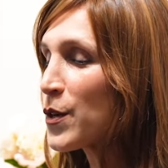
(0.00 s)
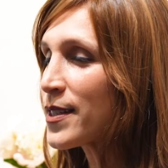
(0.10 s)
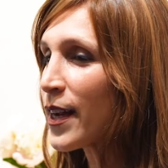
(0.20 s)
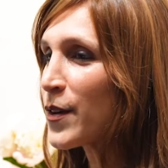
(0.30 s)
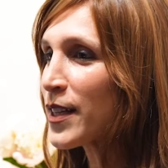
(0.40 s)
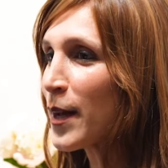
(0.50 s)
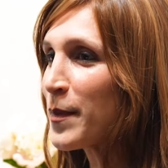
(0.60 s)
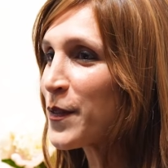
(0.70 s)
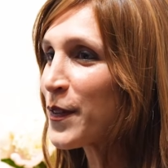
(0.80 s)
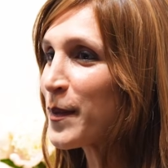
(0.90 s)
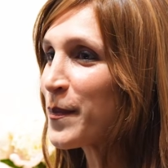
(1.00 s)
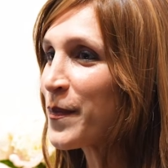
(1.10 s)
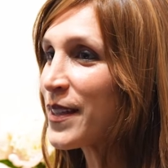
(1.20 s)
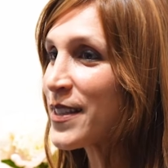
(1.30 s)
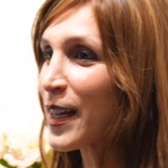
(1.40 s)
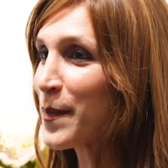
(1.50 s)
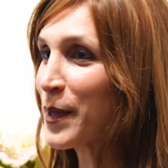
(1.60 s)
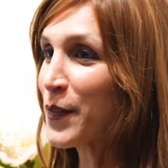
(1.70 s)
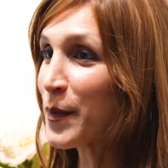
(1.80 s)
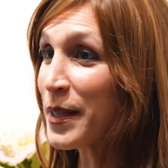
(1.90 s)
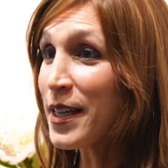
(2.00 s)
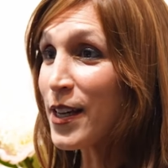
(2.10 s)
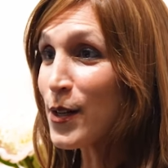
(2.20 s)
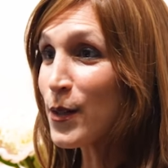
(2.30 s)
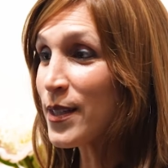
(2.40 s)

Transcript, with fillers: your desire is coming from. Is it coming from ego?